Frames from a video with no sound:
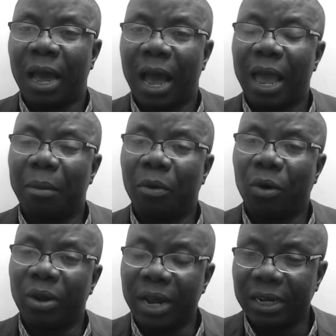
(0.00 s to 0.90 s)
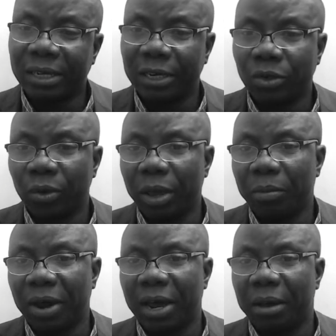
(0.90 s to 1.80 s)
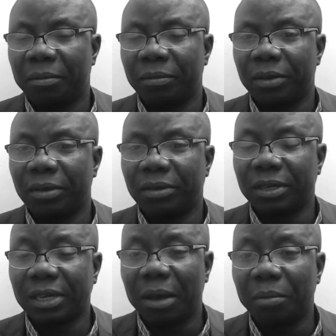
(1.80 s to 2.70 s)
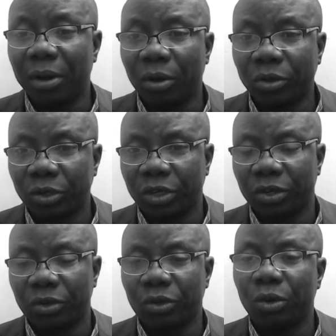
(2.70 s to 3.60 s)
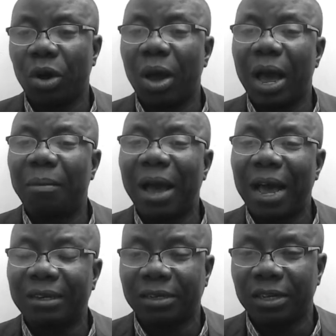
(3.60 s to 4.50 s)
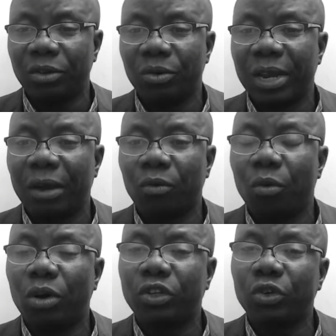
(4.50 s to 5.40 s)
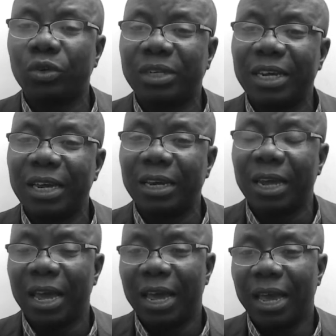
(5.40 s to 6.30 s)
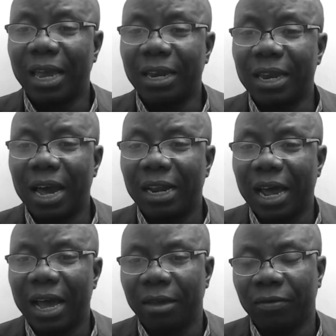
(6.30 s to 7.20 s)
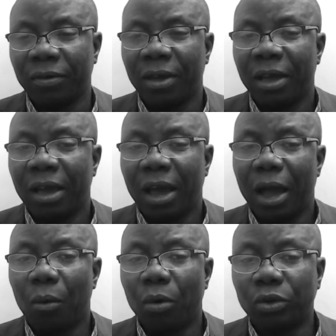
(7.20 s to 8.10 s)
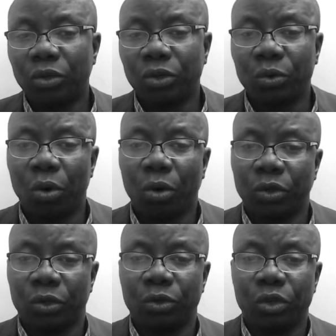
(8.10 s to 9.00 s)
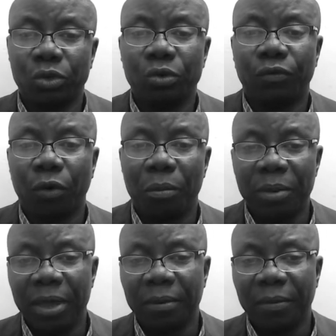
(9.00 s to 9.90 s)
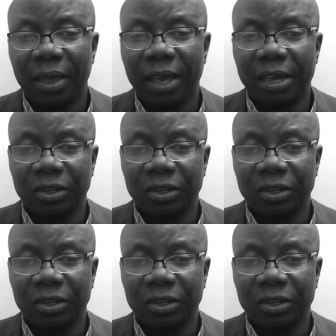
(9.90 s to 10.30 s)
I am connected to Abraham since I belong to Jesus. So, Lord, I'm asking you that what you did in their life I want you to also do for me in